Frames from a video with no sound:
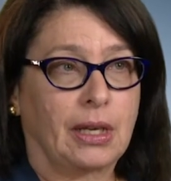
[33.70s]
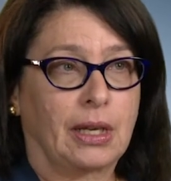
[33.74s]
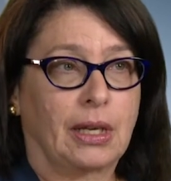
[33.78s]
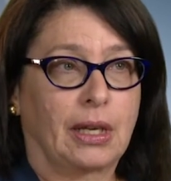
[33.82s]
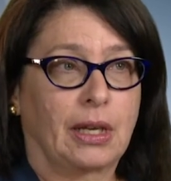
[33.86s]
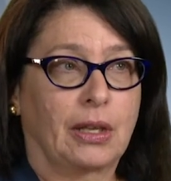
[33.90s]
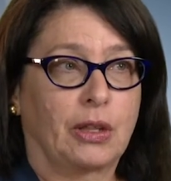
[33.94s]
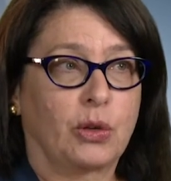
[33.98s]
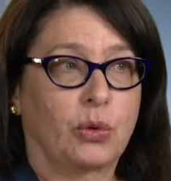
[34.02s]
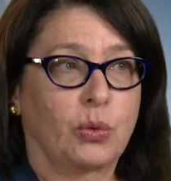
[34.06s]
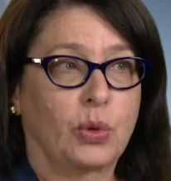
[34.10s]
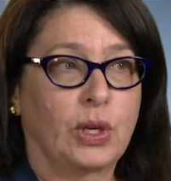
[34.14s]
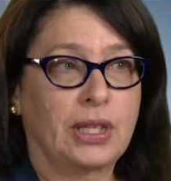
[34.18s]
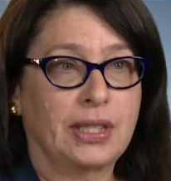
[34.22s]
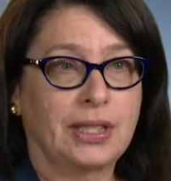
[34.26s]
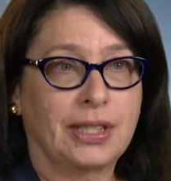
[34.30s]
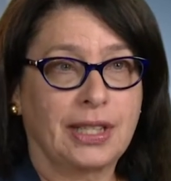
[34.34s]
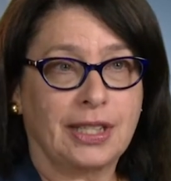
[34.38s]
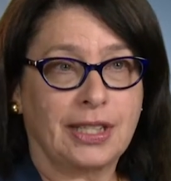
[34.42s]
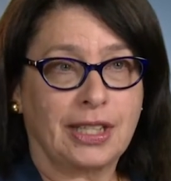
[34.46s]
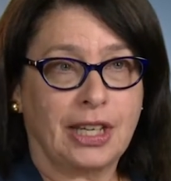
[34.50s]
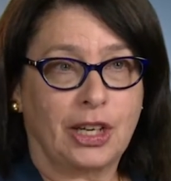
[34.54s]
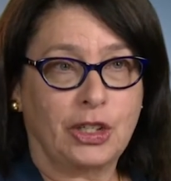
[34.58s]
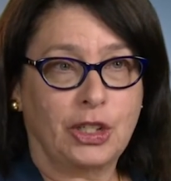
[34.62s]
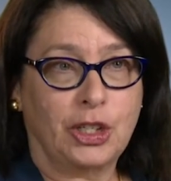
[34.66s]
Uh, the reason
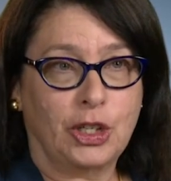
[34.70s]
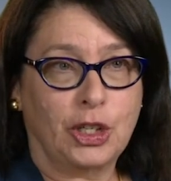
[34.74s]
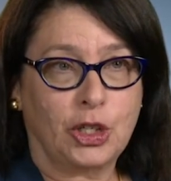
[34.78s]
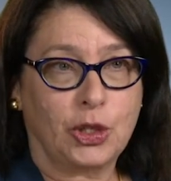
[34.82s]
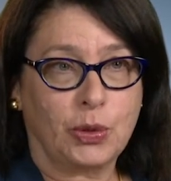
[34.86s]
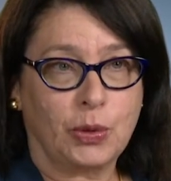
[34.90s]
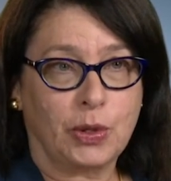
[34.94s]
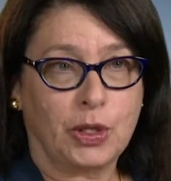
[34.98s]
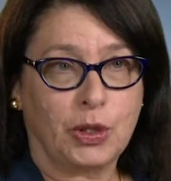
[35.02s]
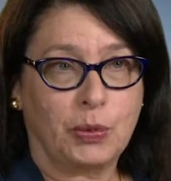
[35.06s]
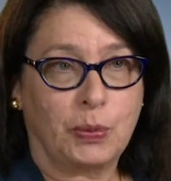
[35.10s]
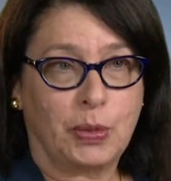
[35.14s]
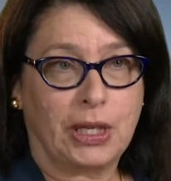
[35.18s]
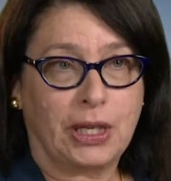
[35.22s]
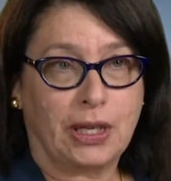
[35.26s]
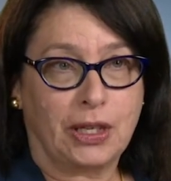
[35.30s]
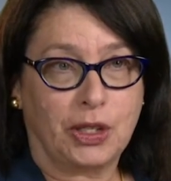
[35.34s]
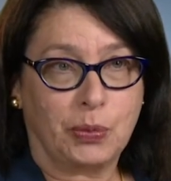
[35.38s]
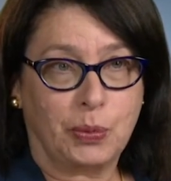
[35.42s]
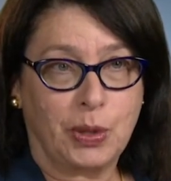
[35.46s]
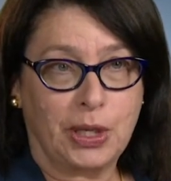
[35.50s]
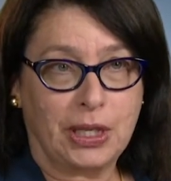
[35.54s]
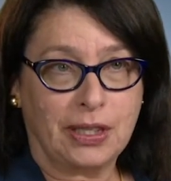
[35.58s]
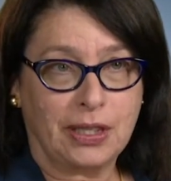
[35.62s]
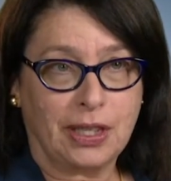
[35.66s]
it's unusual is
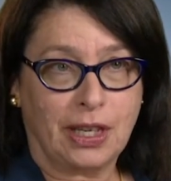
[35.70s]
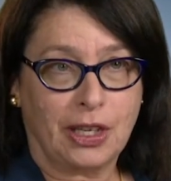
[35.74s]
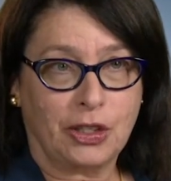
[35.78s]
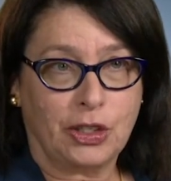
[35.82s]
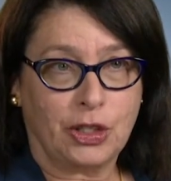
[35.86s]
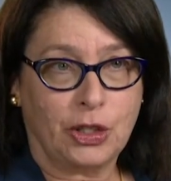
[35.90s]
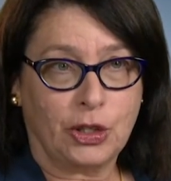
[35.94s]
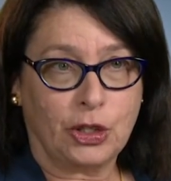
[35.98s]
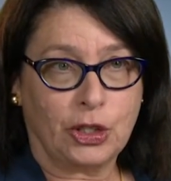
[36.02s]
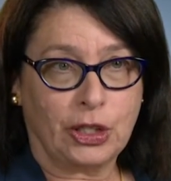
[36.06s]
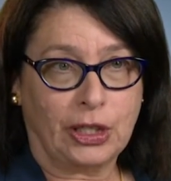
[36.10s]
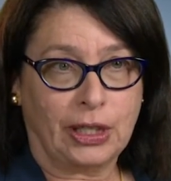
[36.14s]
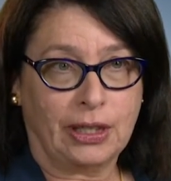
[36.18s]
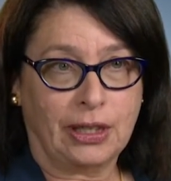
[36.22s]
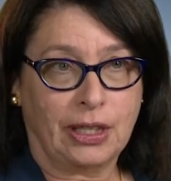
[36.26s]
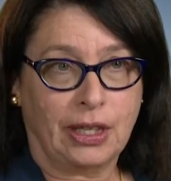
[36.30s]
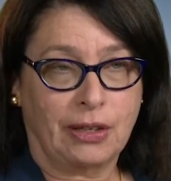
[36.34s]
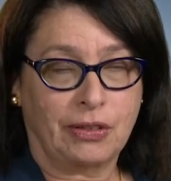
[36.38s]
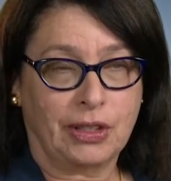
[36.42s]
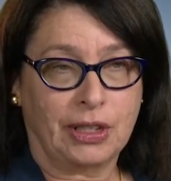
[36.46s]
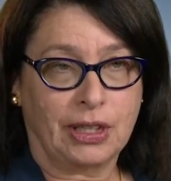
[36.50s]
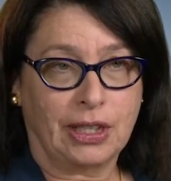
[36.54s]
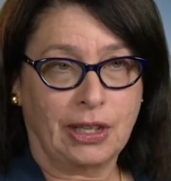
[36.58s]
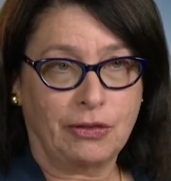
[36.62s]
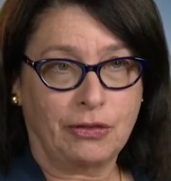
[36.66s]
because B cells usually
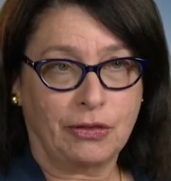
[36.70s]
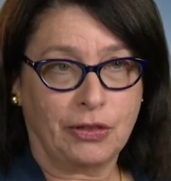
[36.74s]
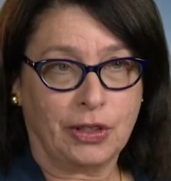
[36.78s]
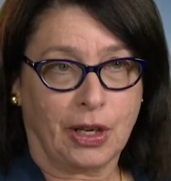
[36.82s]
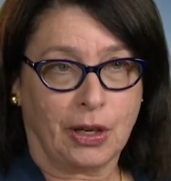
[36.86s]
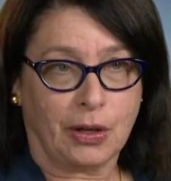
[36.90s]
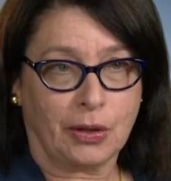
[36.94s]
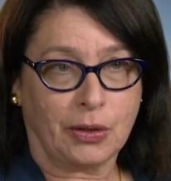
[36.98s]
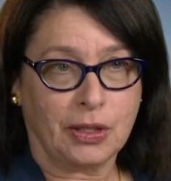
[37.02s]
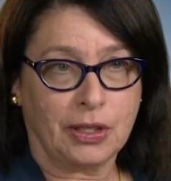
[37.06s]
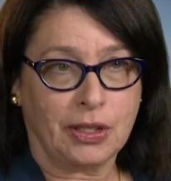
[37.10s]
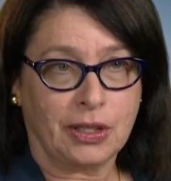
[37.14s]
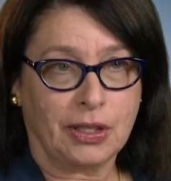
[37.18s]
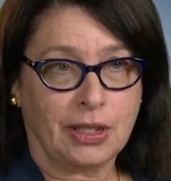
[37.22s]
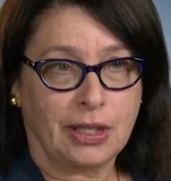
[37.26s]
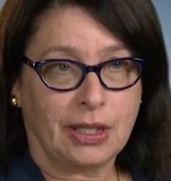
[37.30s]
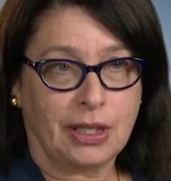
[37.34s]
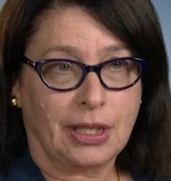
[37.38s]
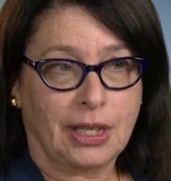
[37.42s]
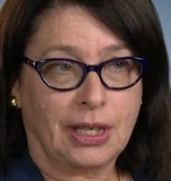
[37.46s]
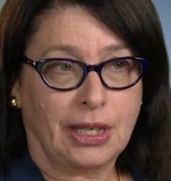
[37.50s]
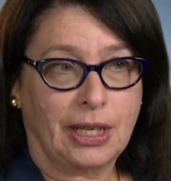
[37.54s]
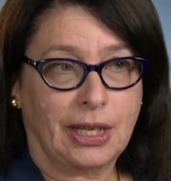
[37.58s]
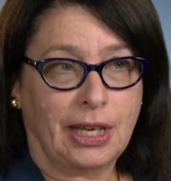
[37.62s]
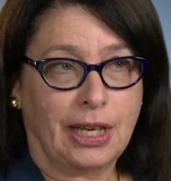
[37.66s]
live in lymph nodes.
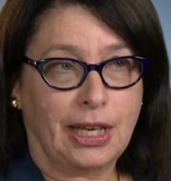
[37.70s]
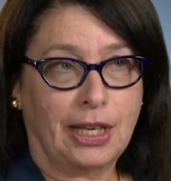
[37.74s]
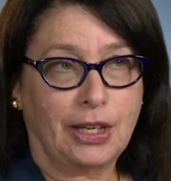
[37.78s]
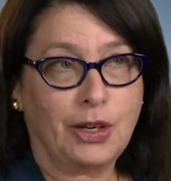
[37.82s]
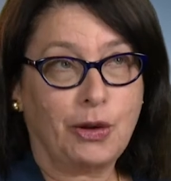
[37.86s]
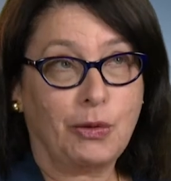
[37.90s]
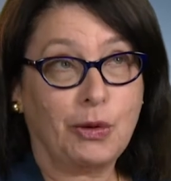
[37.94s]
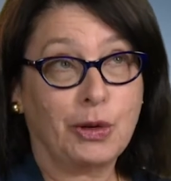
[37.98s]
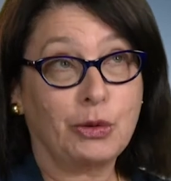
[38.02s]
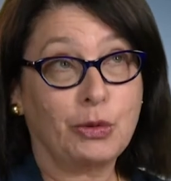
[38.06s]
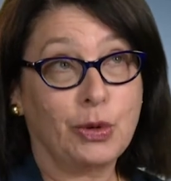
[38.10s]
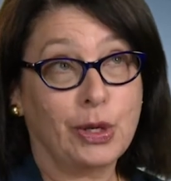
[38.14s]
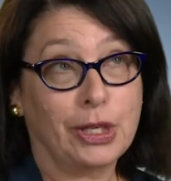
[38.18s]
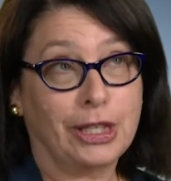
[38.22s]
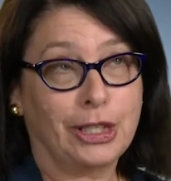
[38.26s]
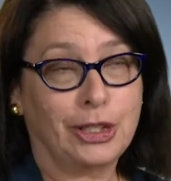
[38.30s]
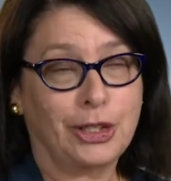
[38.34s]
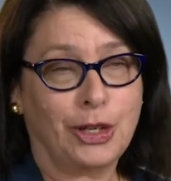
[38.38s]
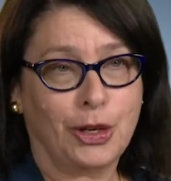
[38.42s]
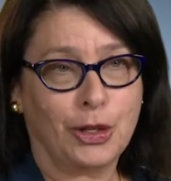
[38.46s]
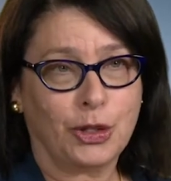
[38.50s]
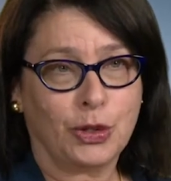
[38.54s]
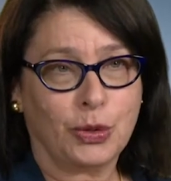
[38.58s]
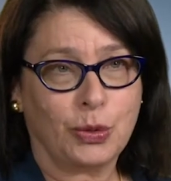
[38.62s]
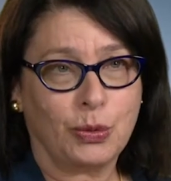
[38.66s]
And no one really
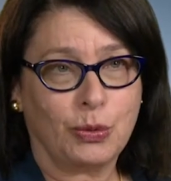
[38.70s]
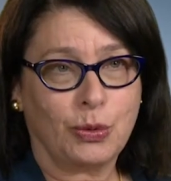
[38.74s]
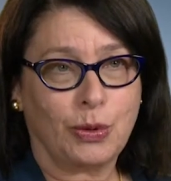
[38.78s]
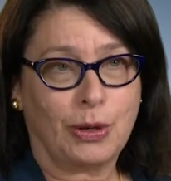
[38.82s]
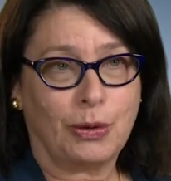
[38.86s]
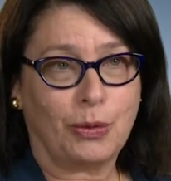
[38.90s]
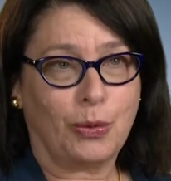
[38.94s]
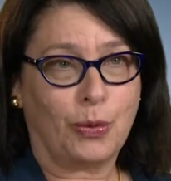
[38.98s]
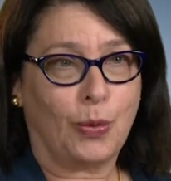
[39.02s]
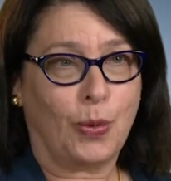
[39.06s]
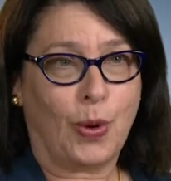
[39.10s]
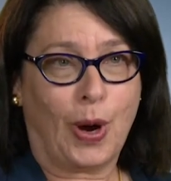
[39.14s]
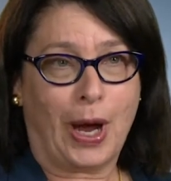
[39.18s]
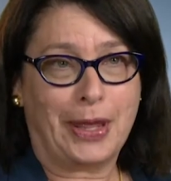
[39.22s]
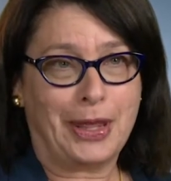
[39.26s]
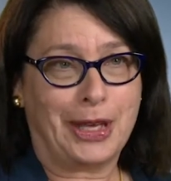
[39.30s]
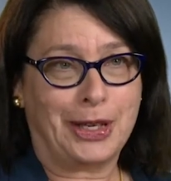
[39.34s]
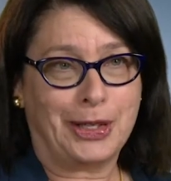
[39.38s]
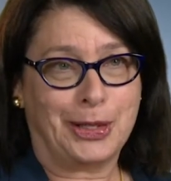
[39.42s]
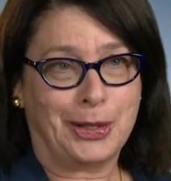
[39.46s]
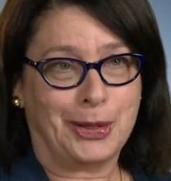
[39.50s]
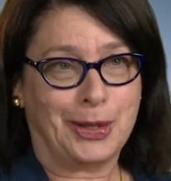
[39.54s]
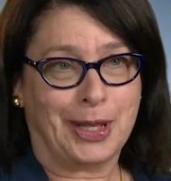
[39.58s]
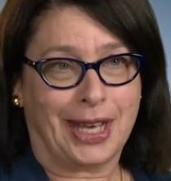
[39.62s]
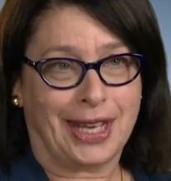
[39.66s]
knows why
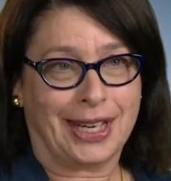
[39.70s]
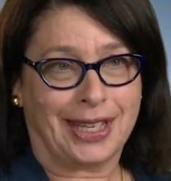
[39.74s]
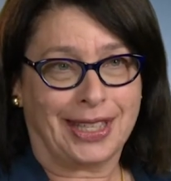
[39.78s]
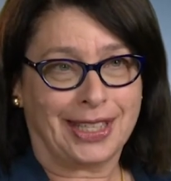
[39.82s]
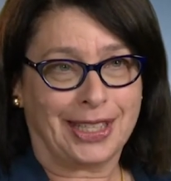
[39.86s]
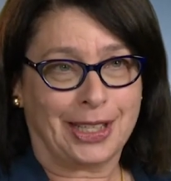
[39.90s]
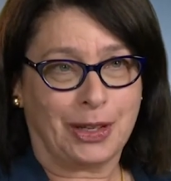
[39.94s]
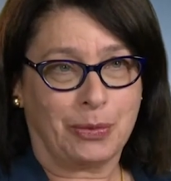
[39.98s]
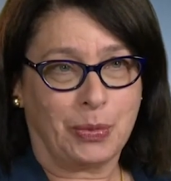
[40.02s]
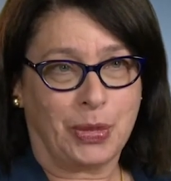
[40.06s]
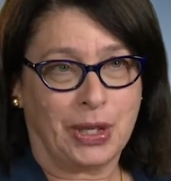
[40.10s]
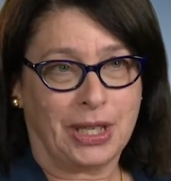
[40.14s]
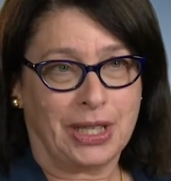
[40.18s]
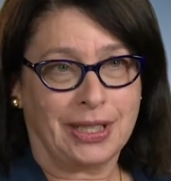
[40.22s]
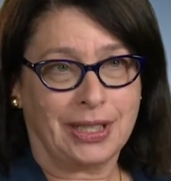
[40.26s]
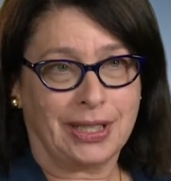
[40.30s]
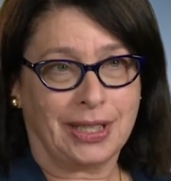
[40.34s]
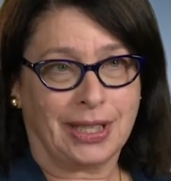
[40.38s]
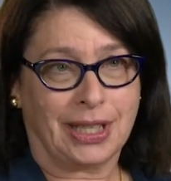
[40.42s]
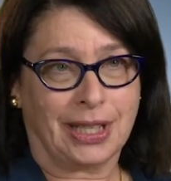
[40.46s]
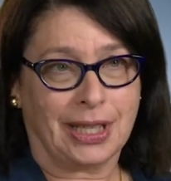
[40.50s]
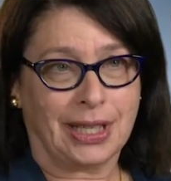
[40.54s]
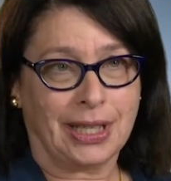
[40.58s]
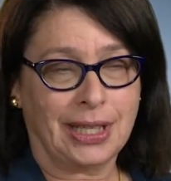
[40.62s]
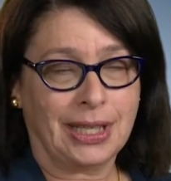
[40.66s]
they do that in somebody's
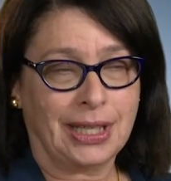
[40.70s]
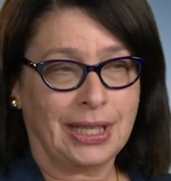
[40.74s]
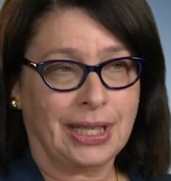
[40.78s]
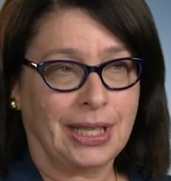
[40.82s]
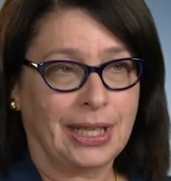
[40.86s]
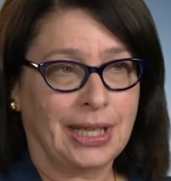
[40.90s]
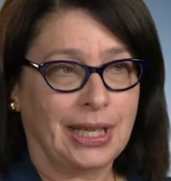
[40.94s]
skin.